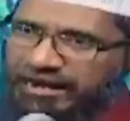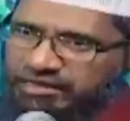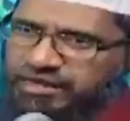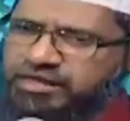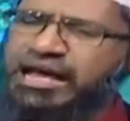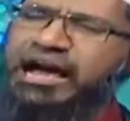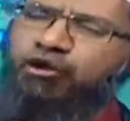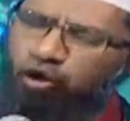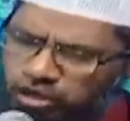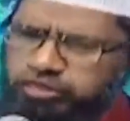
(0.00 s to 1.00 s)
chances
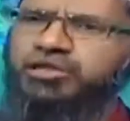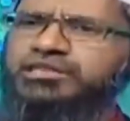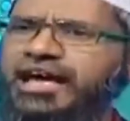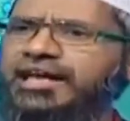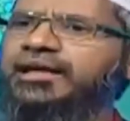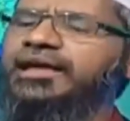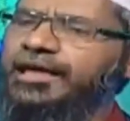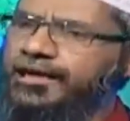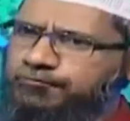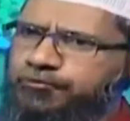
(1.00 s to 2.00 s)
are also there
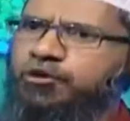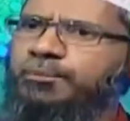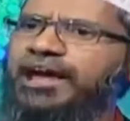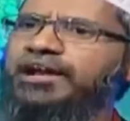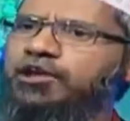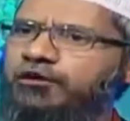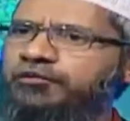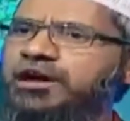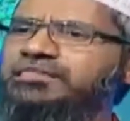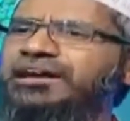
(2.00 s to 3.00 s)
if you marry your
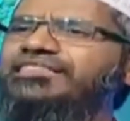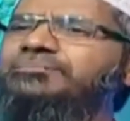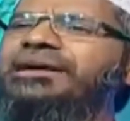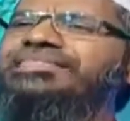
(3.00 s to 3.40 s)
first cousin,